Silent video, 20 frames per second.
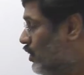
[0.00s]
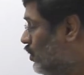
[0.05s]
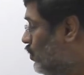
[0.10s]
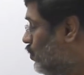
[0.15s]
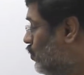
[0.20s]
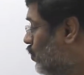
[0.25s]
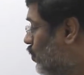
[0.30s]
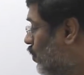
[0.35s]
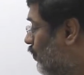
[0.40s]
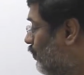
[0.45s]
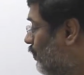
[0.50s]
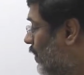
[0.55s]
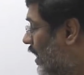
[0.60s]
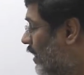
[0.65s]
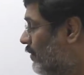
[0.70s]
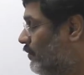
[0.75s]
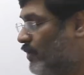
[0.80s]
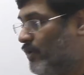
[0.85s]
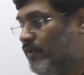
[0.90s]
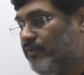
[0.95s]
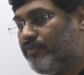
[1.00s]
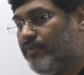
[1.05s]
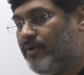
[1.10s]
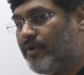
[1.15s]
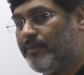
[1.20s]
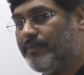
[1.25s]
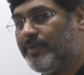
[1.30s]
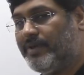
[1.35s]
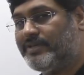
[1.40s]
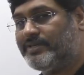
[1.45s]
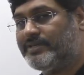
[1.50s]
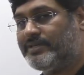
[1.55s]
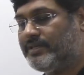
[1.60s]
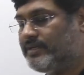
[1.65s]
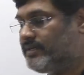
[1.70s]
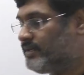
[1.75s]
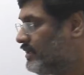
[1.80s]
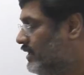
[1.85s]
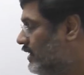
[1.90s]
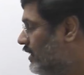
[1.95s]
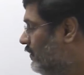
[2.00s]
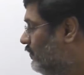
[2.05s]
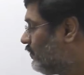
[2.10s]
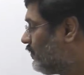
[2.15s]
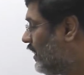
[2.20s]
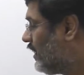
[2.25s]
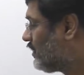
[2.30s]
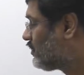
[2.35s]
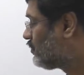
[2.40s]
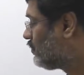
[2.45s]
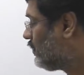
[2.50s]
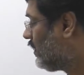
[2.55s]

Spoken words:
no pi bond formation. That's